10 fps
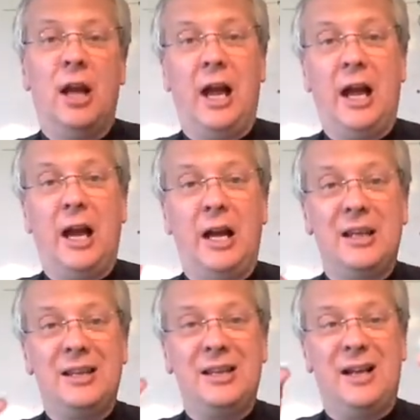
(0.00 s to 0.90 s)

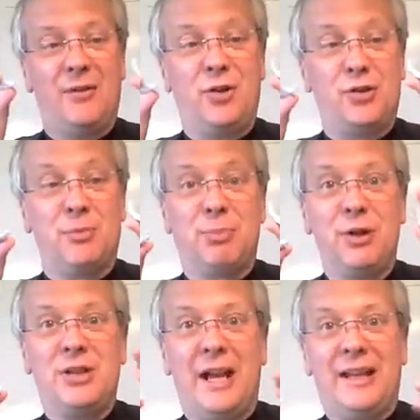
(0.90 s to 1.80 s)
We've got some
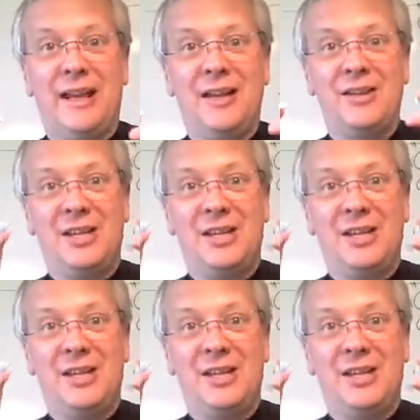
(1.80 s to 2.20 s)
blue tack here.